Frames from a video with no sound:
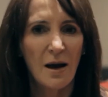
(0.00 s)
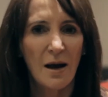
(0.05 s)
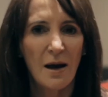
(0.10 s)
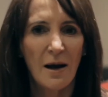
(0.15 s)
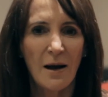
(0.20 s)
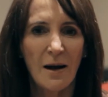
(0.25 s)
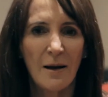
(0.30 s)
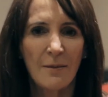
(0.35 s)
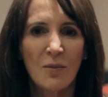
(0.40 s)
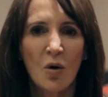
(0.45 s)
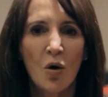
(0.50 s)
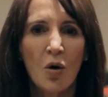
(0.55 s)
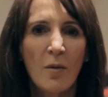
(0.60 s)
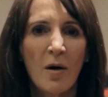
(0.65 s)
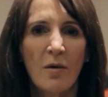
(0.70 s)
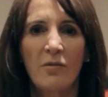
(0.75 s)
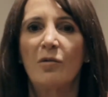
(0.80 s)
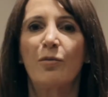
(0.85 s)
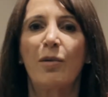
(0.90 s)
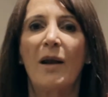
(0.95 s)

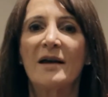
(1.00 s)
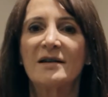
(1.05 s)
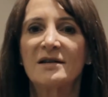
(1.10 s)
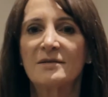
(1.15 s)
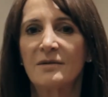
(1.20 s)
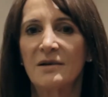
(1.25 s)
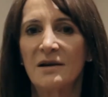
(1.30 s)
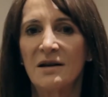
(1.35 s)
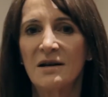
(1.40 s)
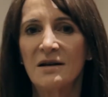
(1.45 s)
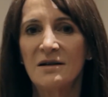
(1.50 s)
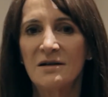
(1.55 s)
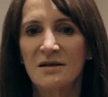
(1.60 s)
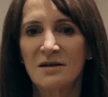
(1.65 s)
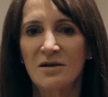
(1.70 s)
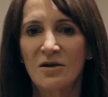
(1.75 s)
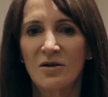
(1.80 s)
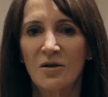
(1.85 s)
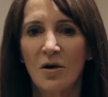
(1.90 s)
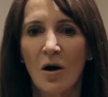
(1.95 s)
Hormone replacement is,
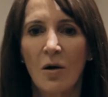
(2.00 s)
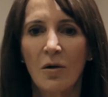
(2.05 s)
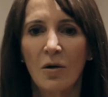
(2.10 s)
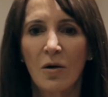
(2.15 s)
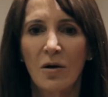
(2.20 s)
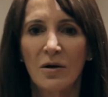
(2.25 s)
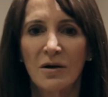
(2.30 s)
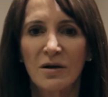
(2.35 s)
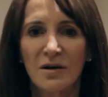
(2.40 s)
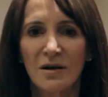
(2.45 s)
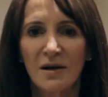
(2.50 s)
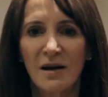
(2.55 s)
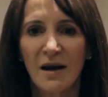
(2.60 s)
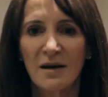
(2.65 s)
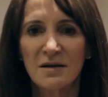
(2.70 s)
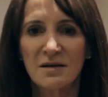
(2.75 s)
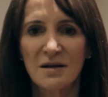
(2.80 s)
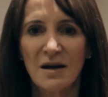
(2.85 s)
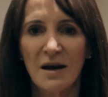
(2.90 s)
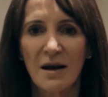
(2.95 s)
you can go along and you can
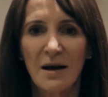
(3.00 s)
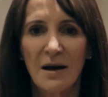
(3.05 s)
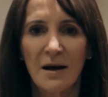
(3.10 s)
get